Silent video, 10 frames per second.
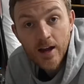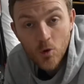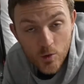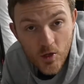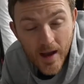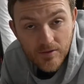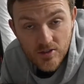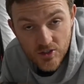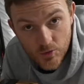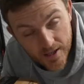and all you have
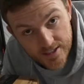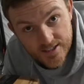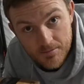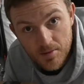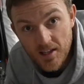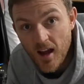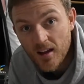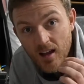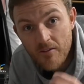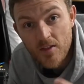to do is simply
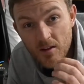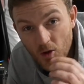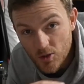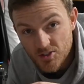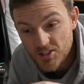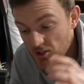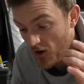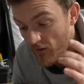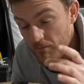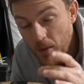cover the costage of